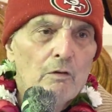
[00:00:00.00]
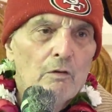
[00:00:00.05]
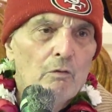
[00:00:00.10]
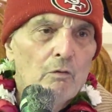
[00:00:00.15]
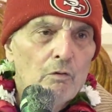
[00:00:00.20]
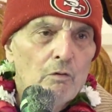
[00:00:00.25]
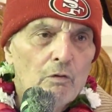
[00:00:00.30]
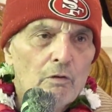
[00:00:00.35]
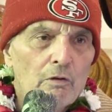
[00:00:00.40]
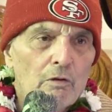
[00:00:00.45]

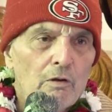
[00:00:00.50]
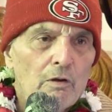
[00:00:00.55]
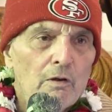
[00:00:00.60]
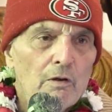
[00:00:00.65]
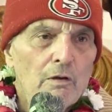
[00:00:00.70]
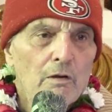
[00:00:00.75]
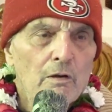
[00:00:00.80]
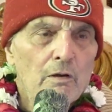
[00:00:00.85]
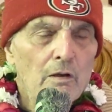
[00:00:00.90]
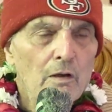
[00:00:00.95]
or
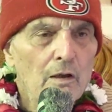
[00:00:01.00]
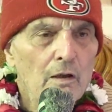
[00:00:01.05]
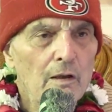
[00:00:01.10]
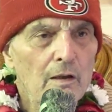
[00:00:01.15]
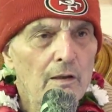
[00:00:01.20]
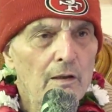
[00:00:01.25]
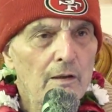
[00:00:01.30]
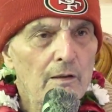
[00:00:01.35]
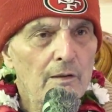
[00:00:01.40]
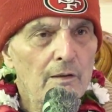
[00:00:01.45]

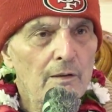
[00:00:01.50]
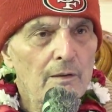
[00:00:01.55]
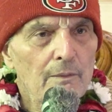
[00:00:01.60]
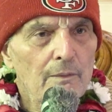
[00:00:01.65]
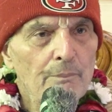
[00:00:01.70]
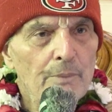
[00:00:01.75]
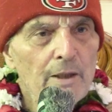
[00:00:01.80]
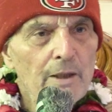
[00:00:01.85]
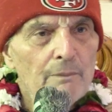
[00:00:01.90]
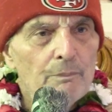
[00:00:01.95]
uh,
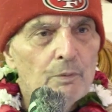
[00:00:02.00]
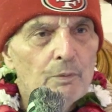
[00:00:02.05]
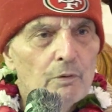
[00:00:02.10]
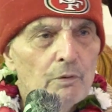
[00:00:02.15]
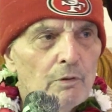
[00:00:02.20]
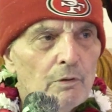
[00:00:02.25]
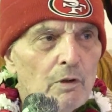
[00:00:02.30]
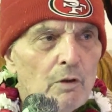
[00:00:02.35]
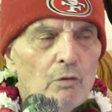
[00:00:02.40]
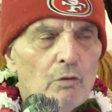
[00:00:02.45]

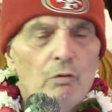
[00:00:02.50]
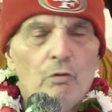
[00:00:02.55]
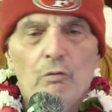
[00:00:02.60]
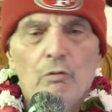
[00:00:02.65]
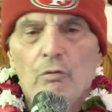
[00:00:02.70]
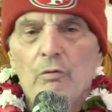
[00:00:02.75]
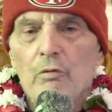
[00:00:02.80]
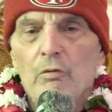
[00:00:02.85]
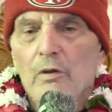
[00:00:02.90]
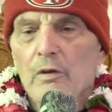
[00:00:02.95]
people
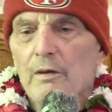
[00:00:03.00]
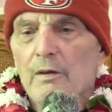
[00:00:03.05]
who